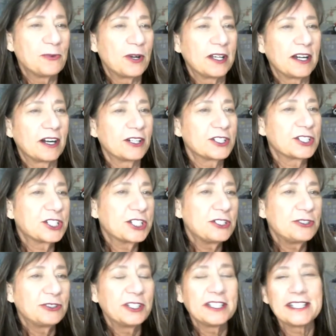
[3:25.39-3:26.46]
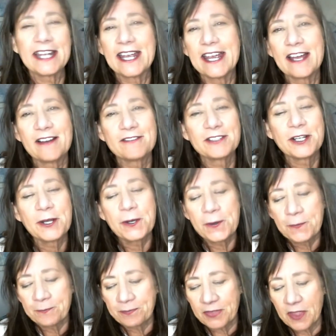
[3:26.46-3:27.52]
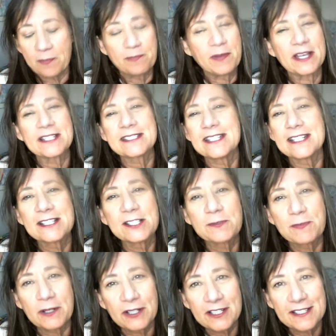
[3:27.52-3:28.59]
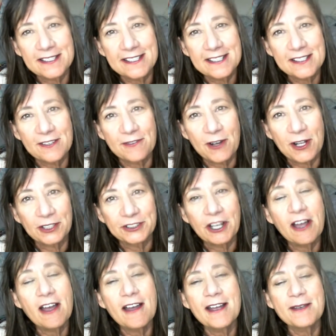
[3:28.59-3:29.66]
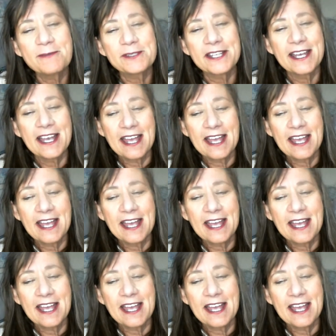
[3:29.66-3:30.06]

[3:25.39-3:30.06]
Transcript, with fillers: We want our children to have the best experiences of all times.